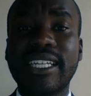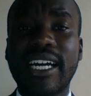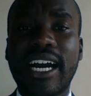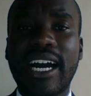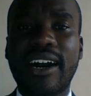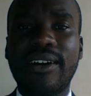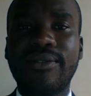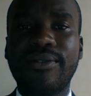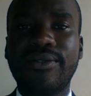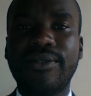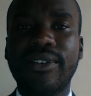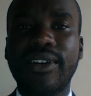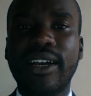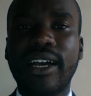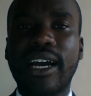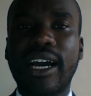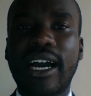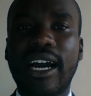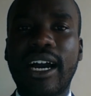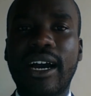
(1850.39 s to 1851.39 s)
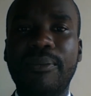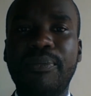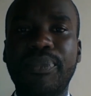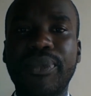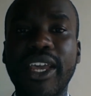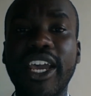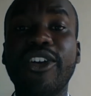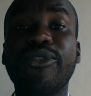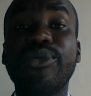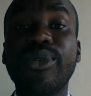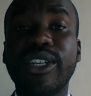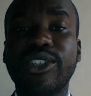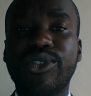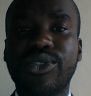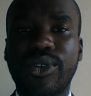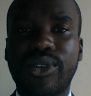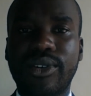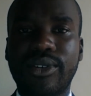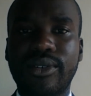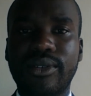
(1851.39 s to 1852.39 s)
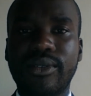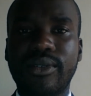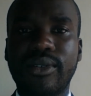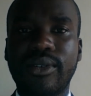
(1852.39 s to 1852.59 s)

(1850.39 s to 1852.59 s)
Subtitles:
have a reason.